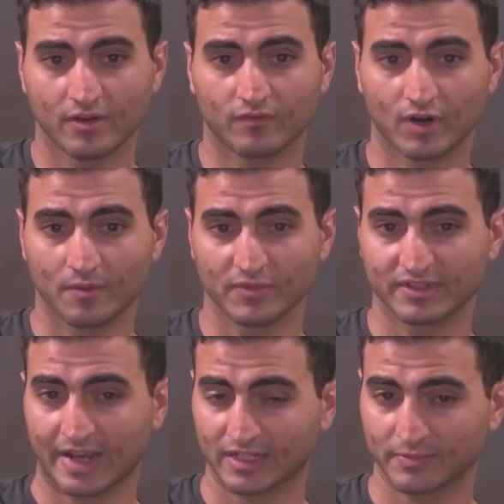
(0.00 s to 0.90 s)
from the
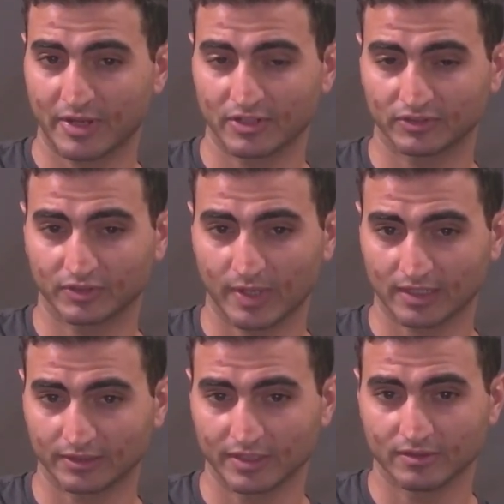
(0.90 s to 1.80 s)
taxpayers
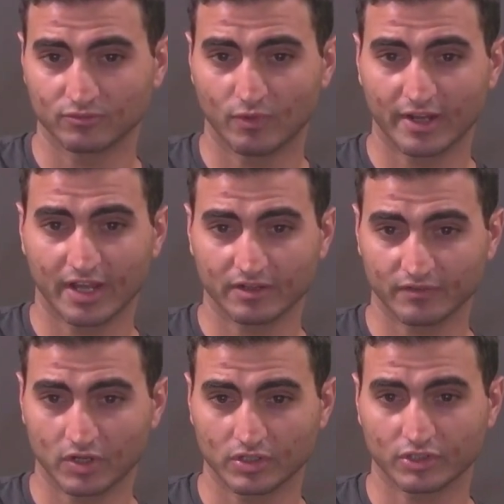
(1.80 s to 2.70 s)
directly right out of
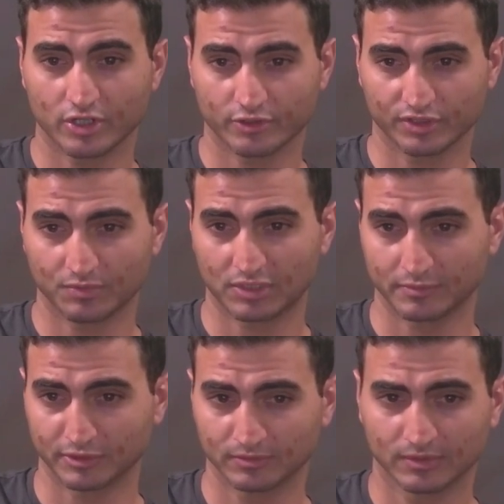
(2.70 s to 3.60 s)
our Treasury Department.